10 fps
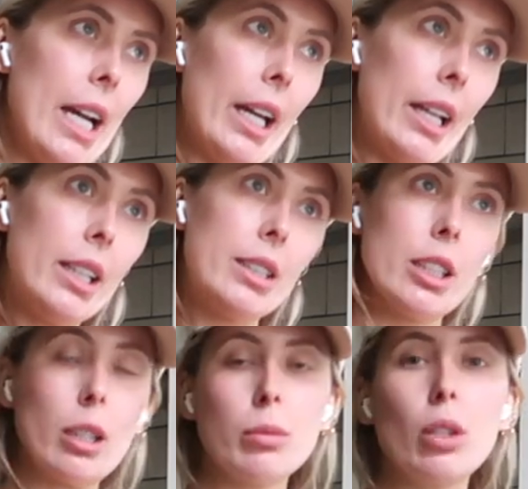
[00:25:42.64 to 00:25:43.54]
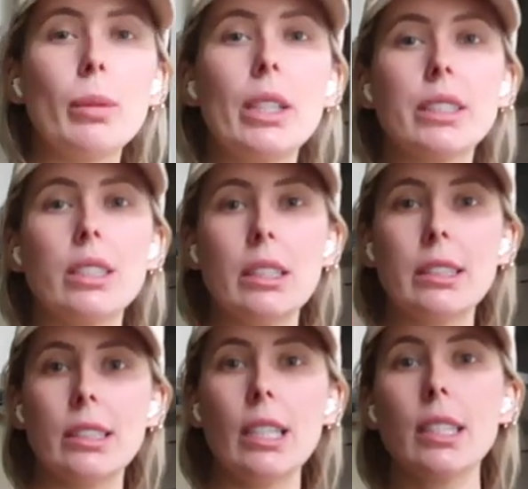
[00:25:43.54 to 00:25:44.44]
8. I'm normally a
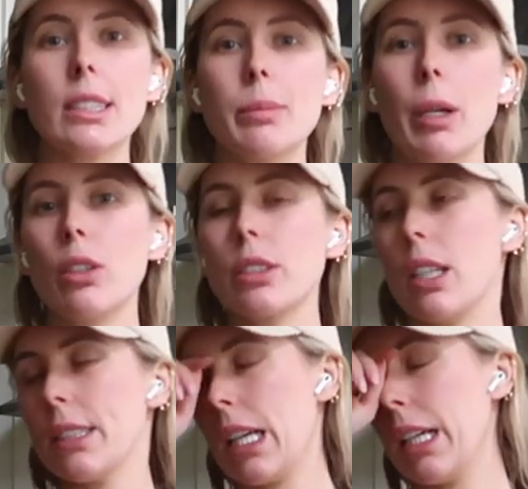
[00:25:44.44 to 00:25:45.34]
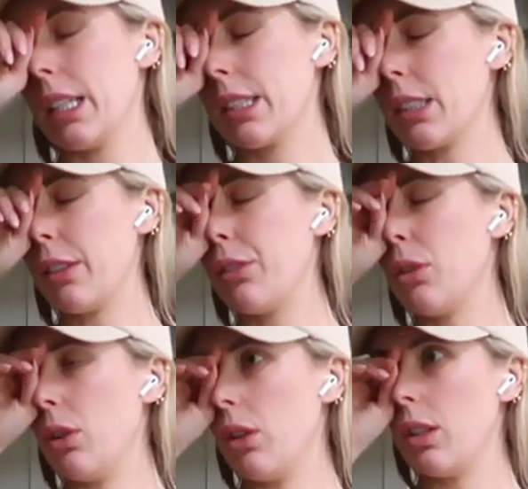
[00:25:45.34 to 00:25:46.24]
size 6, but I got size 8 because I
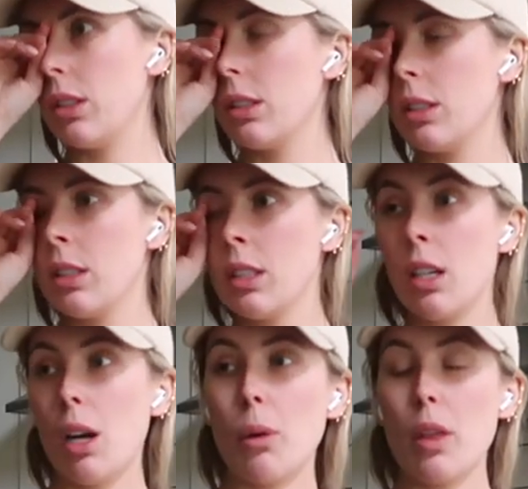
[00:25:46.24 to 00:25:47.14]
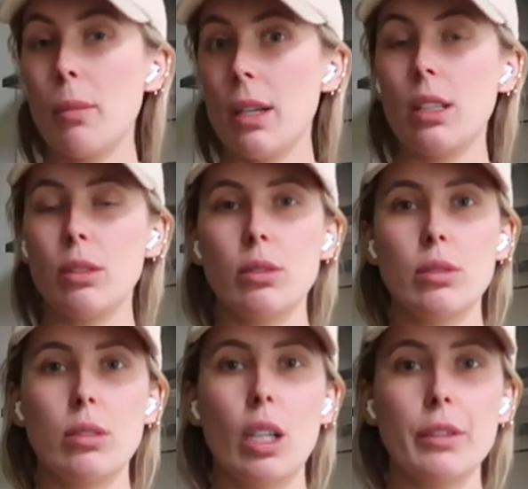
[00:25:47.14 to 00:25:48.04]
thought I want them a
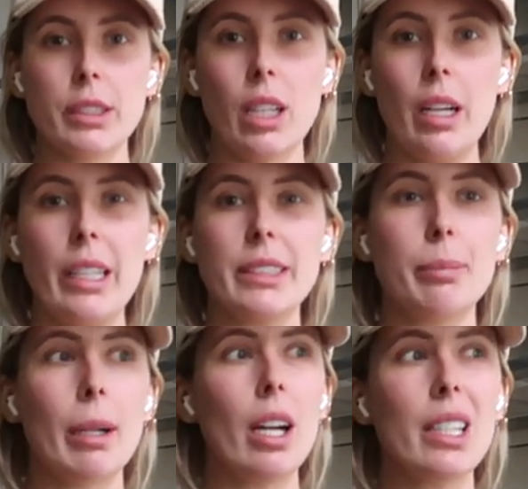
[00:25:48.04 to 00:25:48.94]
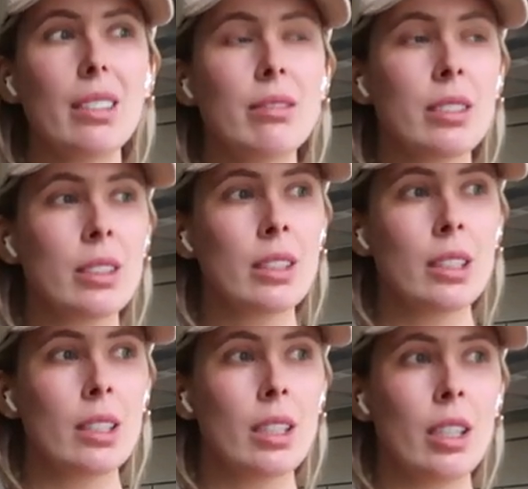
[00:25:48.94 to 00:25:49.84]
little oversized. But I
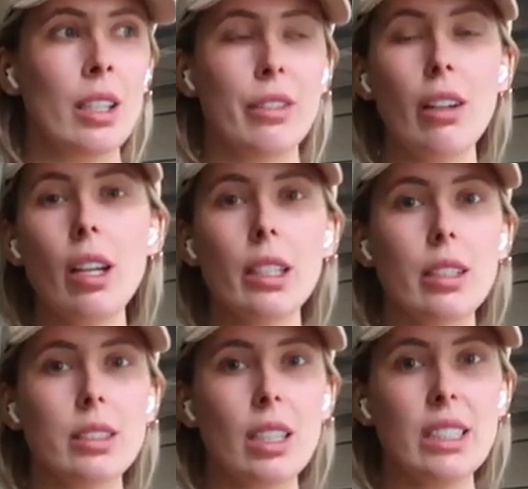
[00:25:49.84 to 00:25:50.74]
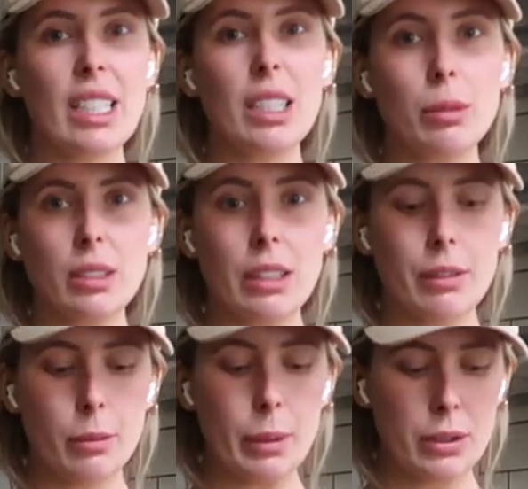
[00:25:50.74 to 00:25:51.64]
felt like the size 8 was
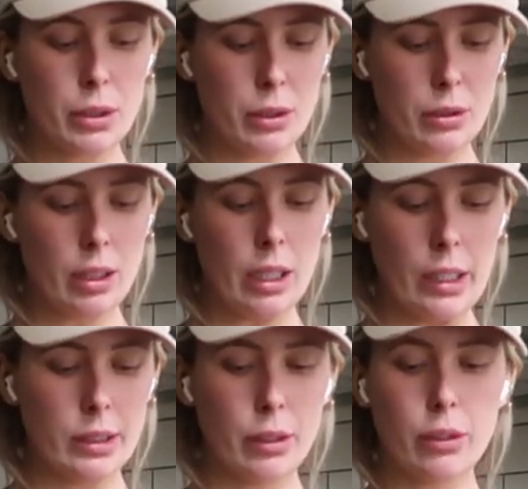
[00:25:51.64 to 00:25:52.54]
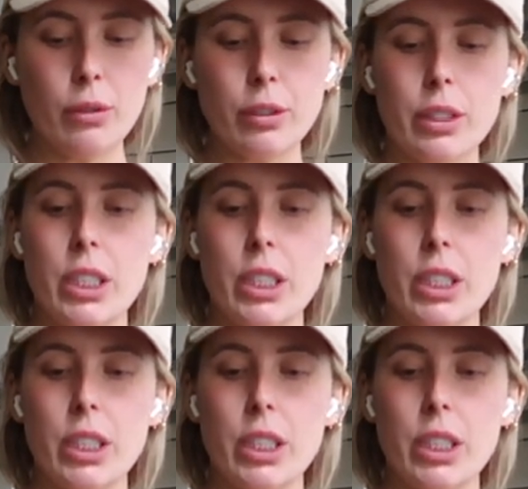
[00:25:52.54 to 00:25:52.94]
even a bit too tight, so I've gone for a